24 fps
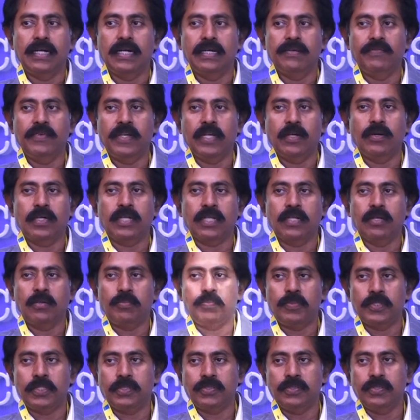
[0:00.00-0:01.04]
we got an
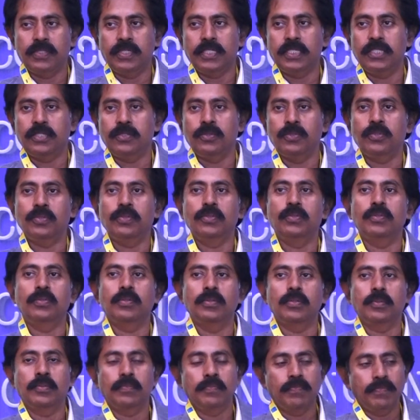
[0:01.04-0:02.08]
opportunity to
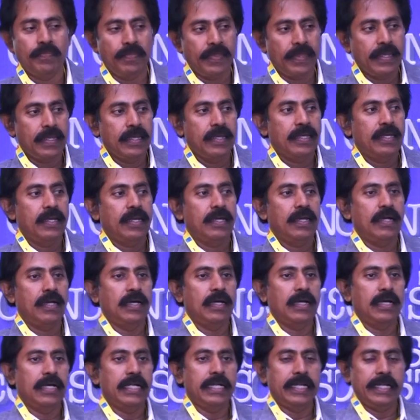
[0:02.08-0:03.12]
do
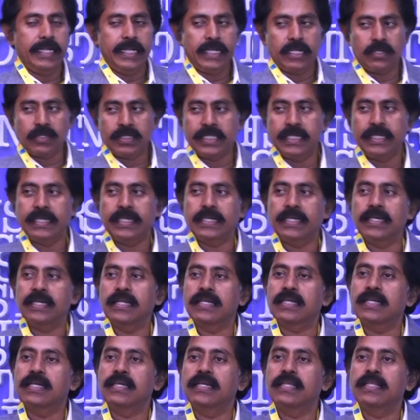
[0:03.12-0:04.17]
data
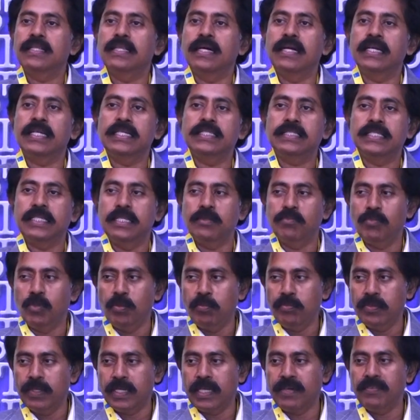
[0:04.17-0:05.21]
center that is in
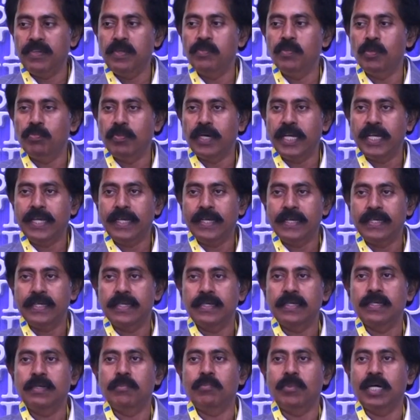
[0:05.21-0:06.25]
Navi Mumbai,
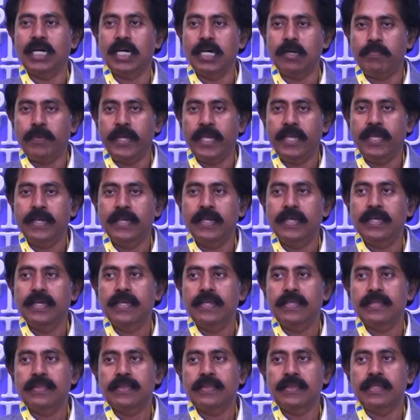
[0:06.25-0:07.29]
Mahape.
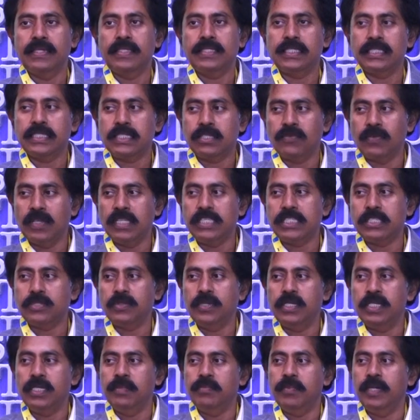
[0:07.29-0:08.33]
That's a
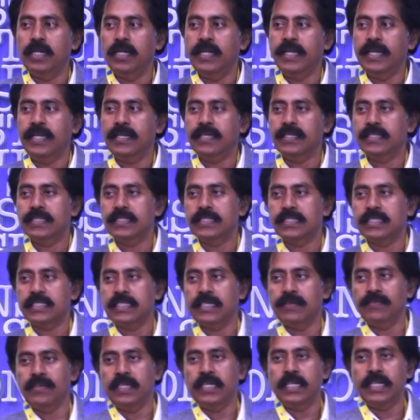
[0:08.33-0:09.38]
12-storied building,
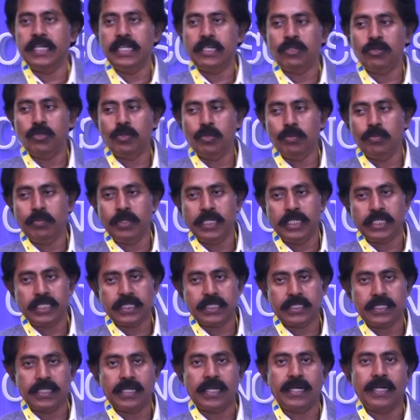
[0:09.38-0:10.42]
72
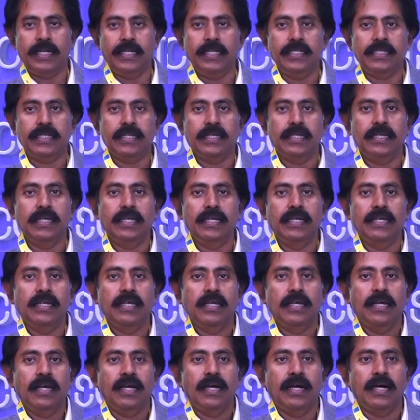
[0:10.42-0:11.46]
meters height,
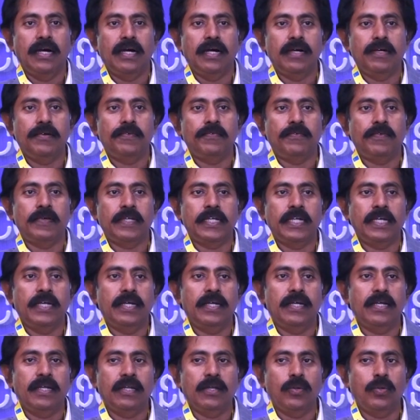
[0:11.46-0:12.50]
for
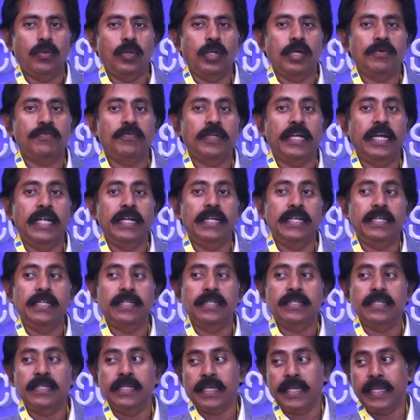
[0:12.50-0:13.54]
a load of
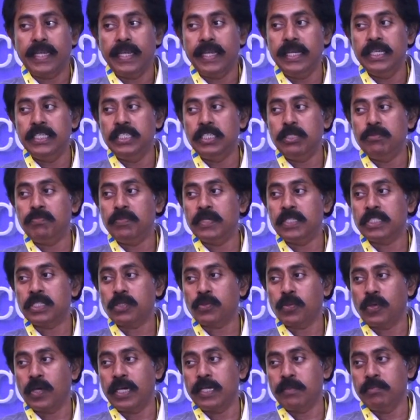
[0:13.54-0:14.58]
1800 kg per
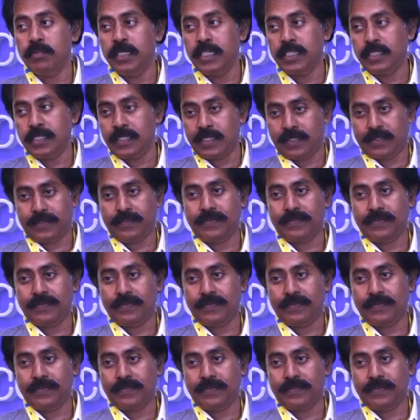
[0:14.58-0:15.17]
square meter,